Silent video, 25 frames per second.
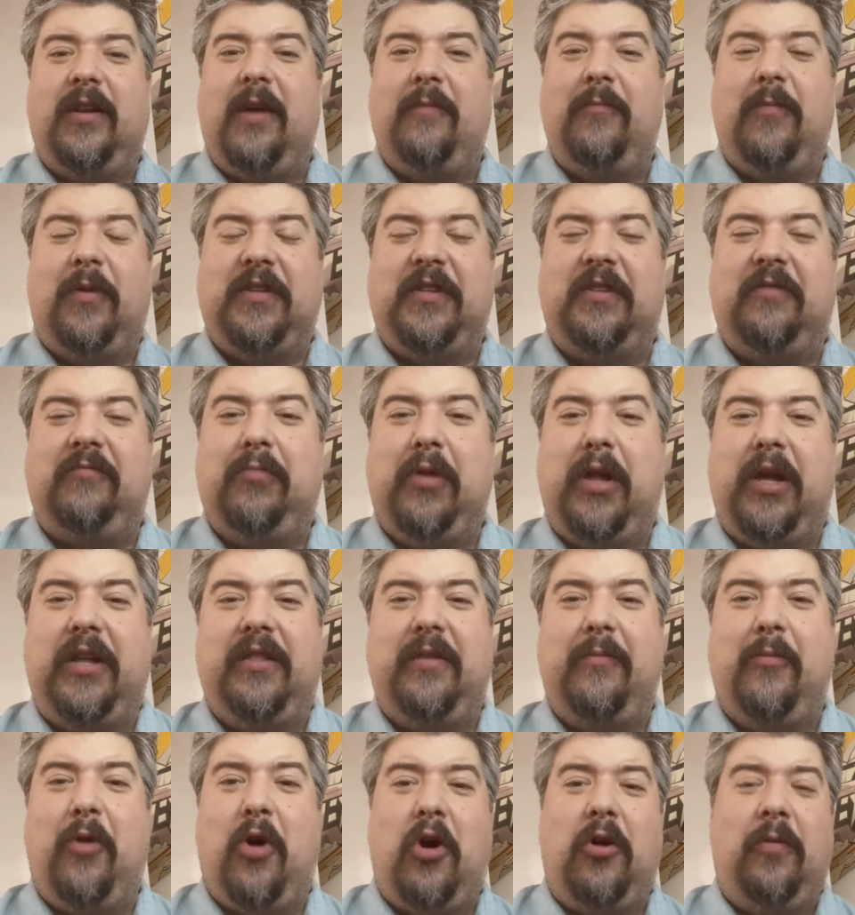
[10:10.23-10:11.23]
I must have played
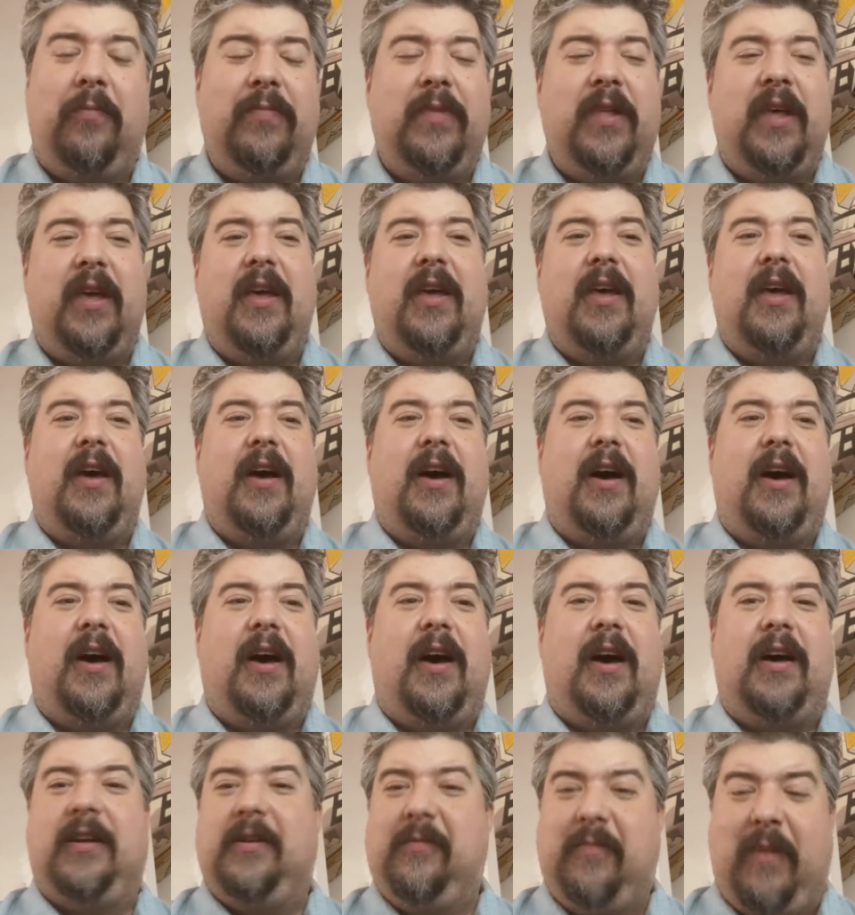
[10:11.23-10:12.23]
them all,
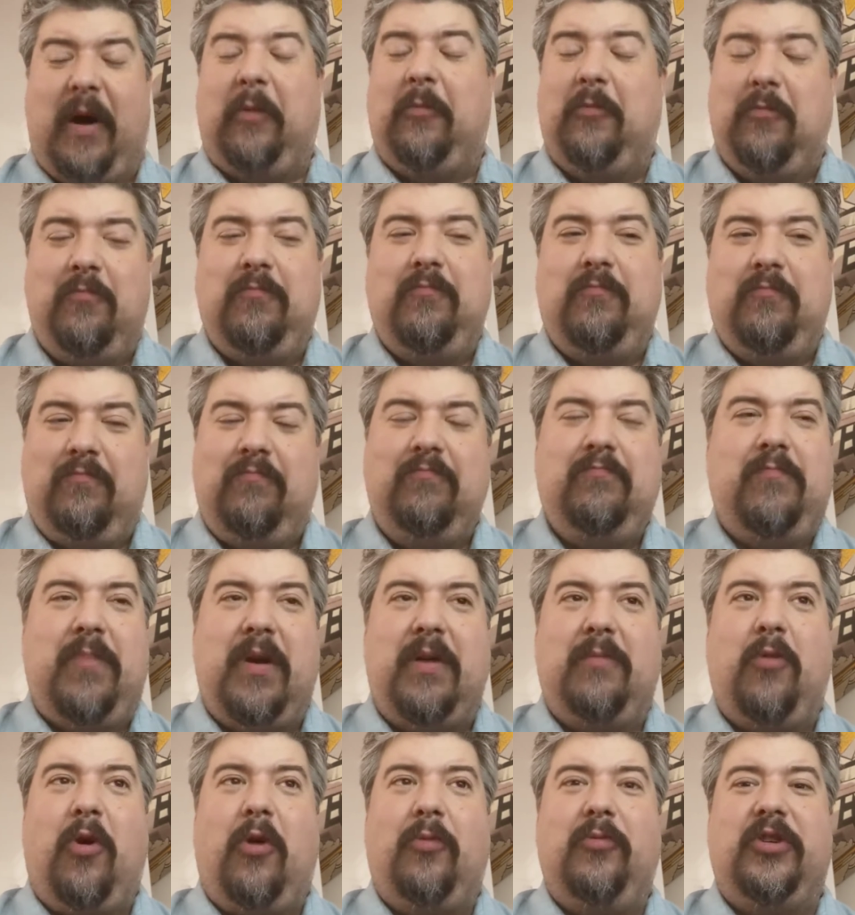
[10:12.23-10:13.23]
about
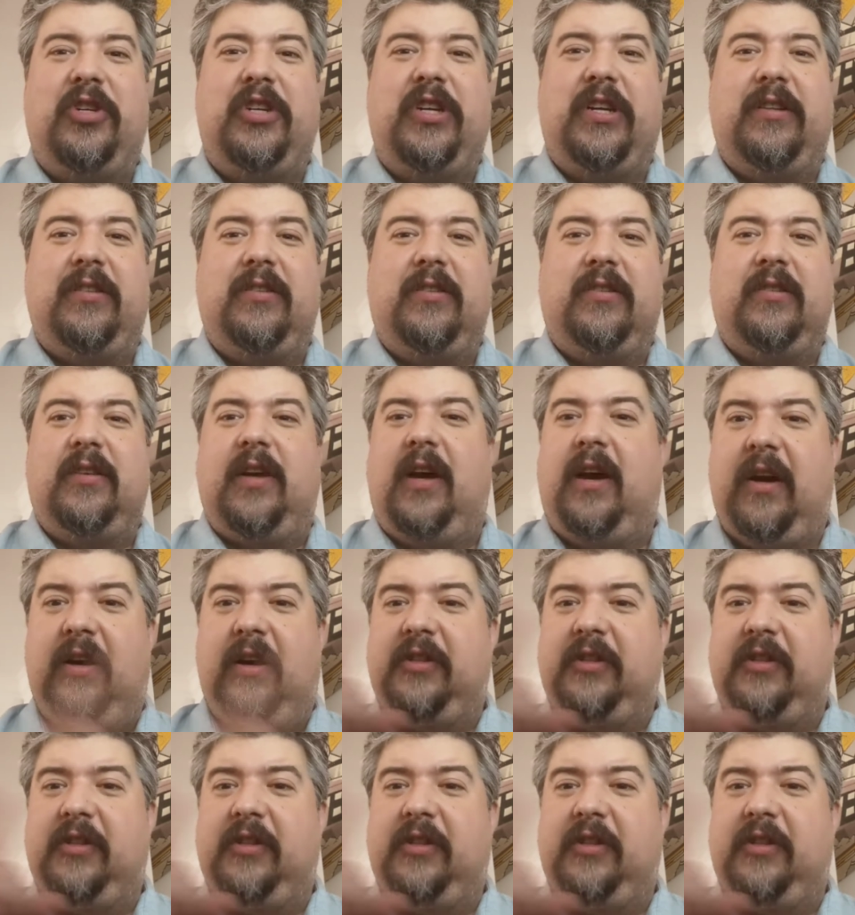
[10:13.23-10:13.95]
pinball machines.